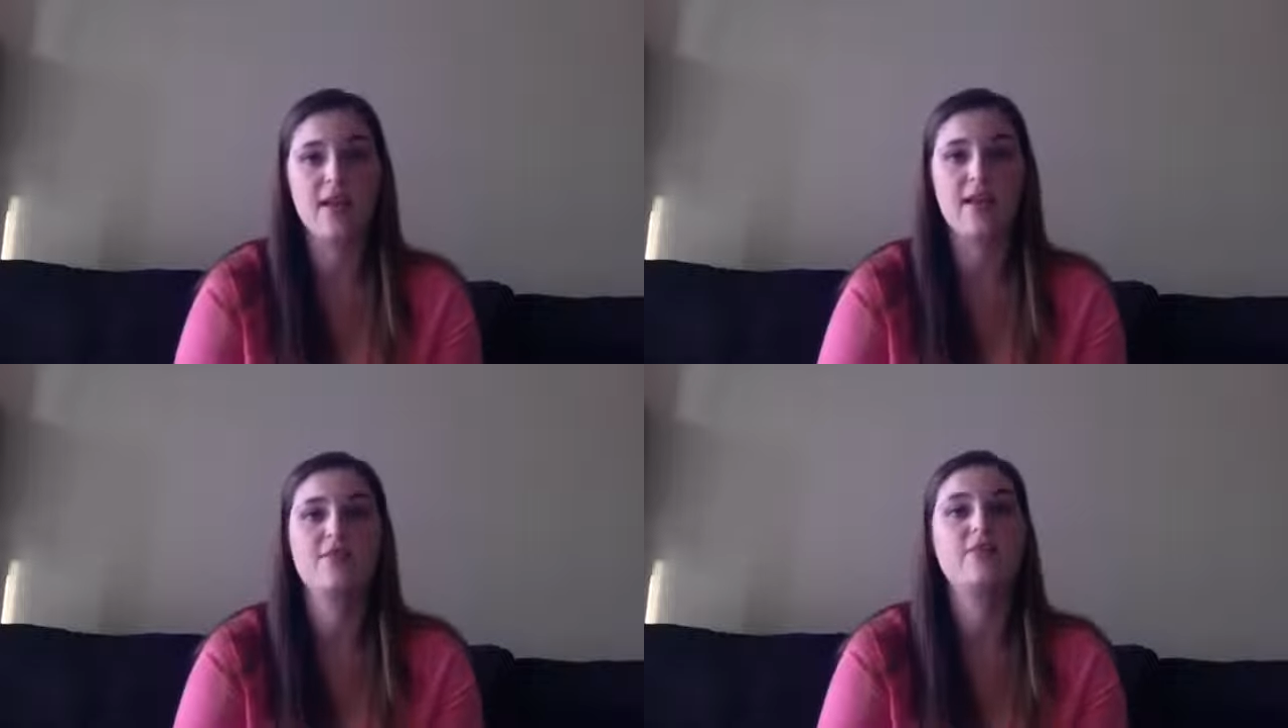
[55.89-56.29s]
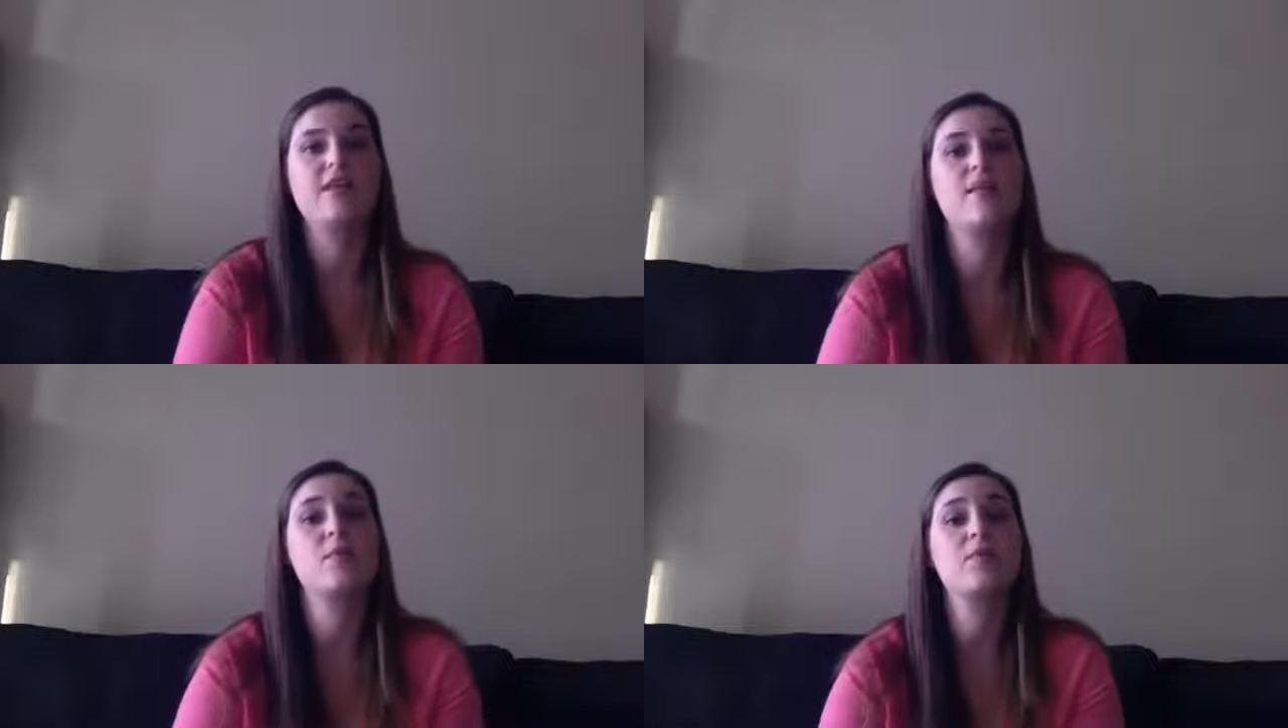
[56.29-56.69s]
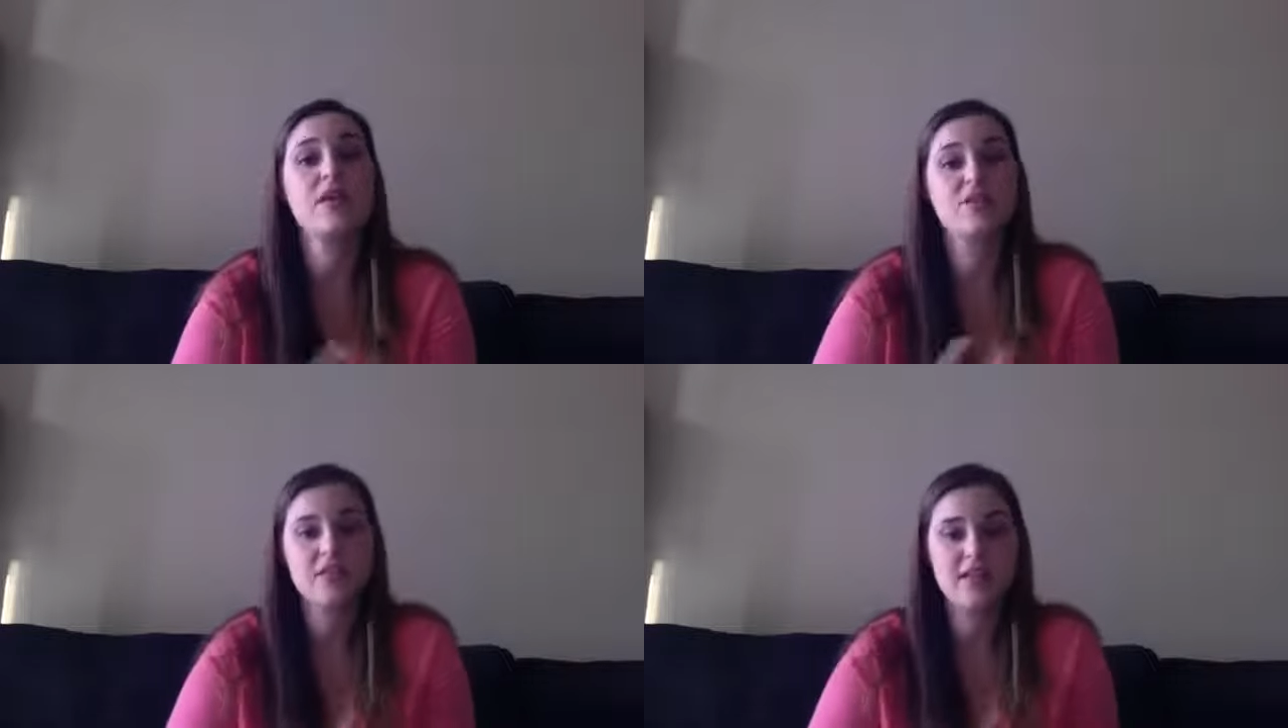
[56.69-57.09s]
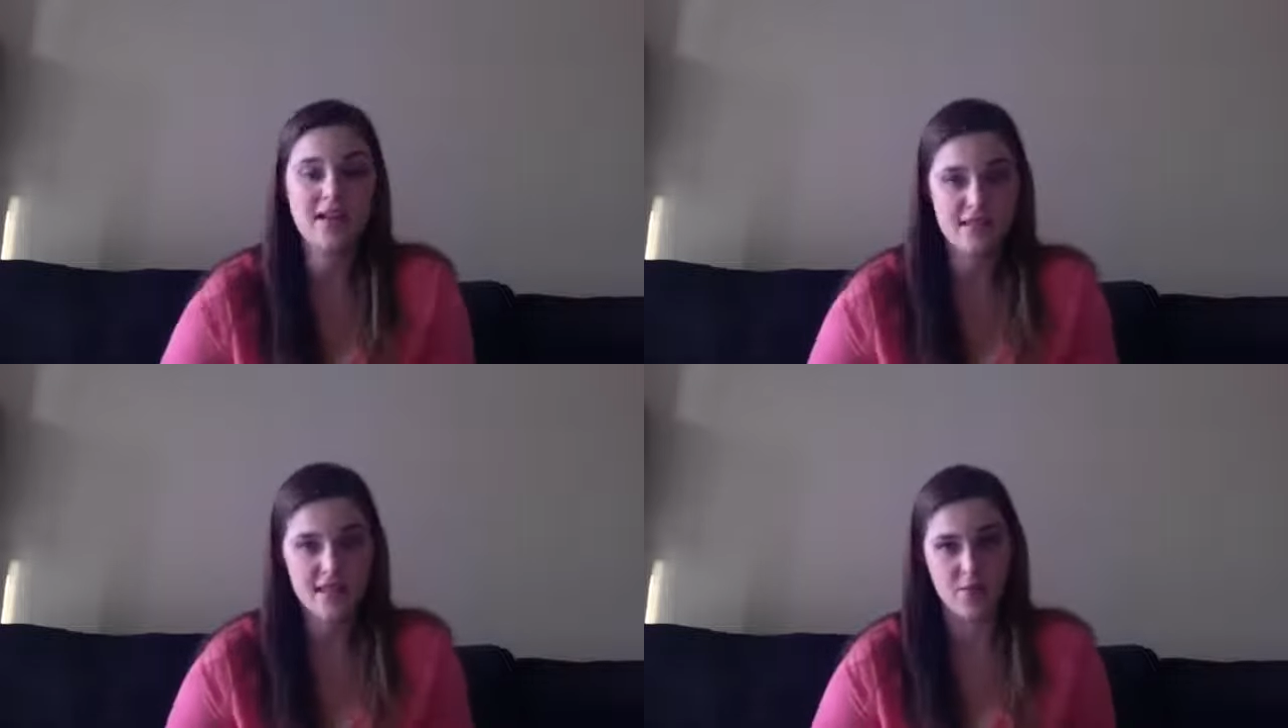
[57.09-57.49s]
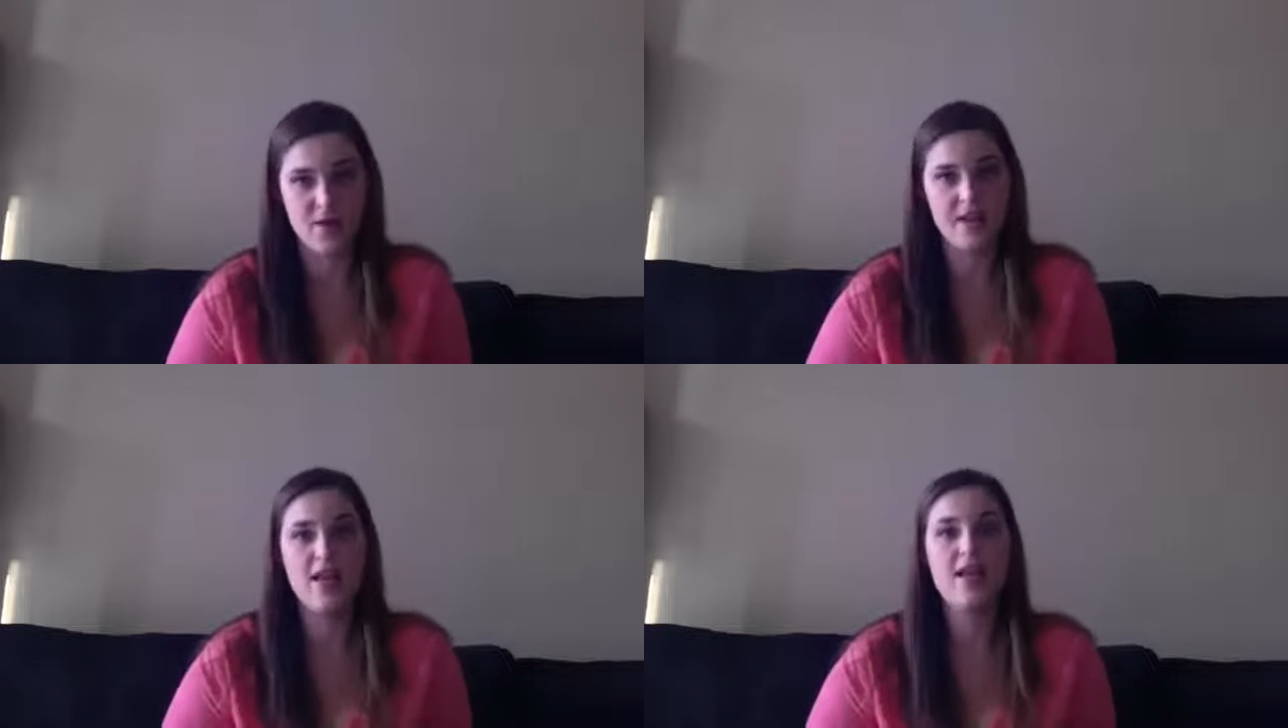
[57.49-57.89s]
And it turned out people actually liked that
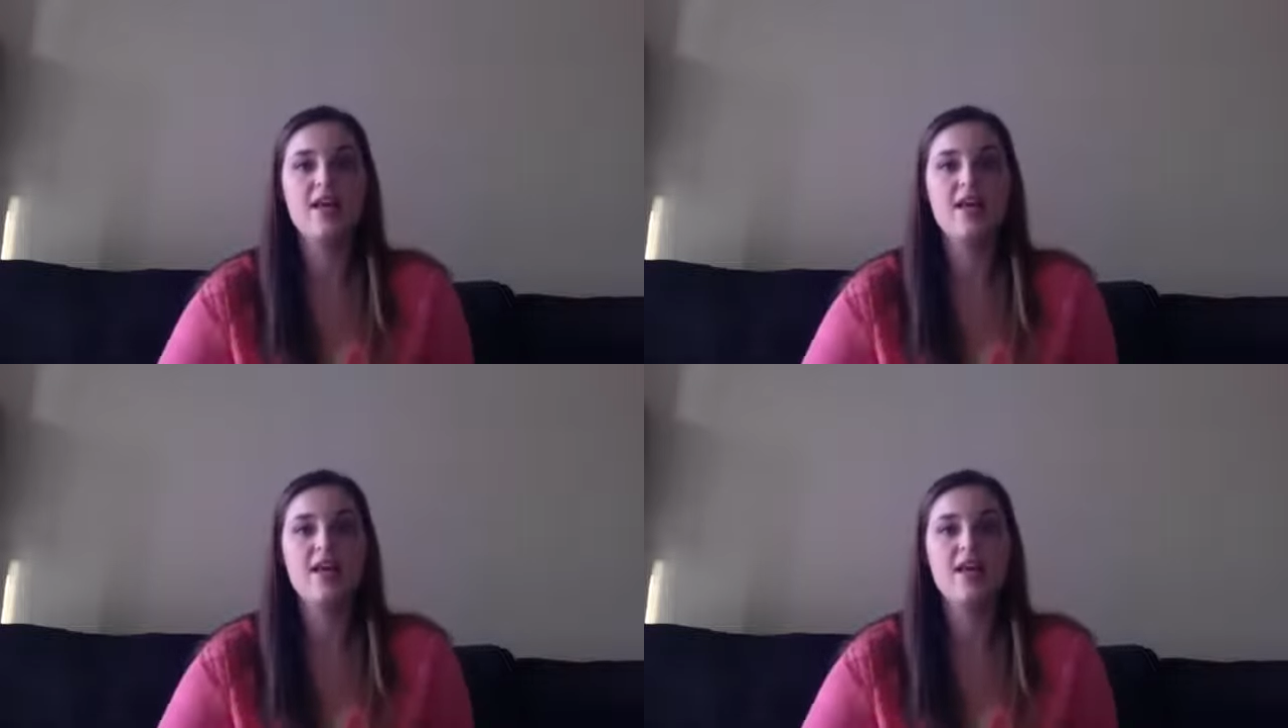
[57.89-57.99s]
one.